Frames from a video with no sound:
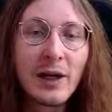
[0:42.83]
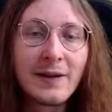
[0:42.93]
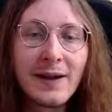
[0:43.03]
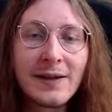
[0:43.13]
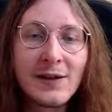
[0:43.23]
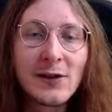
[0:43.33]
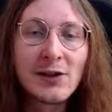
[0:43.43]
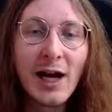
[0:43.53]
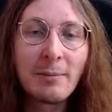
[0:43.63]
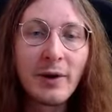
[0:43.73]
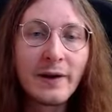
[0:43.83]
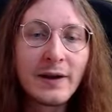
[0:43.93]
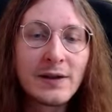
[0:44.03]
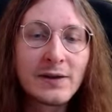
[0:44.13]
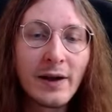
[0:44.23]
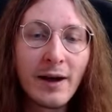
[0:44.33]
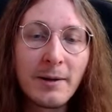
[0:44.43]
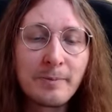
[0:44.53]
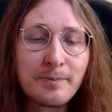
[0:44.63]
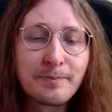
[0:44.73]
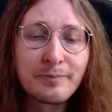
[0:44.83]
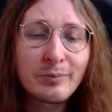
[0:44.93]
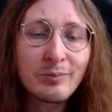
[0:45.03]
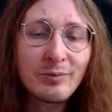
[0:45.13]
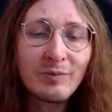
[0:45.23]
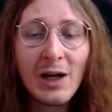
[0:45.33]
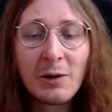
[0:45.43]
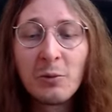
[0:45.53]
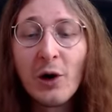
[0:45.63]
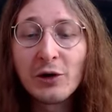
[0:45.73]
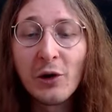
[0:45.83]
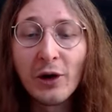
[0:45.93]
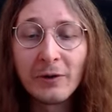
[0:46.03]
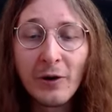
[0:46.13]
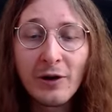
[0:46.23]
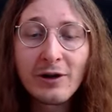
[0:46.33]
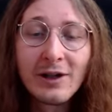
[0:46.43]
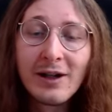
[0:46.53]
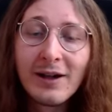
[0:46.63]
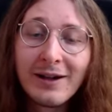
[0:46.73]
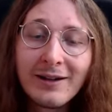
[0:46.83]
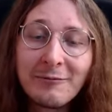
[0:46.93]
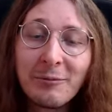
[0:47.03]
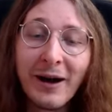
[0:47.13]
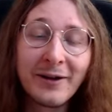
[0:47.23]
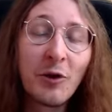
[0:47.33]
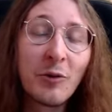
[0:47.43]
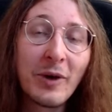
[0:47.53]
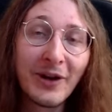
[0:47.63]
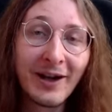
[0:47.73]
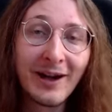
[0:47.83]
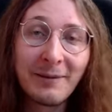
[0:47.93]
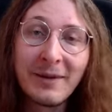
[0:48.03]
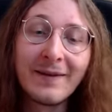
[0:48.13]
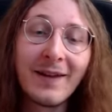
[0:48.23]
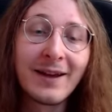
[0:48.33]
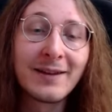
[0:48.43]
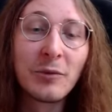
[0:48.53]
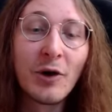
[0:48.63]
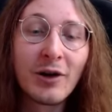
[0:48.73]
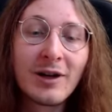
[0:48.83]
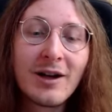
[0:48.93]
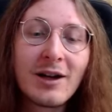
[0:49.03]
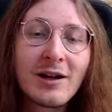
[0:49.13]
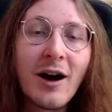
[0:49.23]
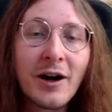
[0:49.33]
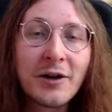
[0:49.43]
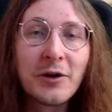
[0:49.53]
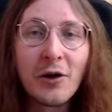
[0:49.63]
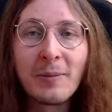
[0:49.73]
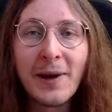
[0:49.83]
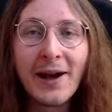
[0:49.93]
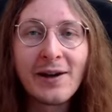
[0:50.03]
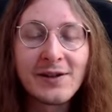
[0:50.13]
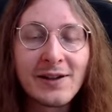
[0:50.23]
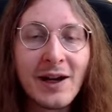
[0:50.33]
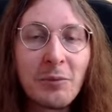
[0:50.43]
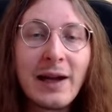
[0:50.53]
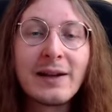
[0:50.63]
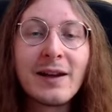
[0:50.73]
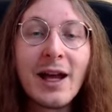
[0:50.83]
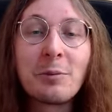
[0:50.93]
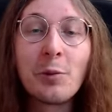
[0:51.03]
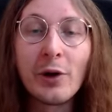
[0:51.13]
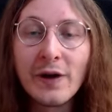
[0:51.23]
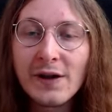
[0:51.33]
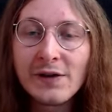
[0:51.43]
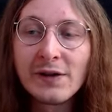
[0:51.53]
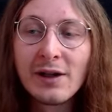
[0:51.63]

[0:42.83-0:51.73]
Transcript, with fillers: thinks this champion is worth going for. By nobody, I mean like the more hardcore players that have played the game for years.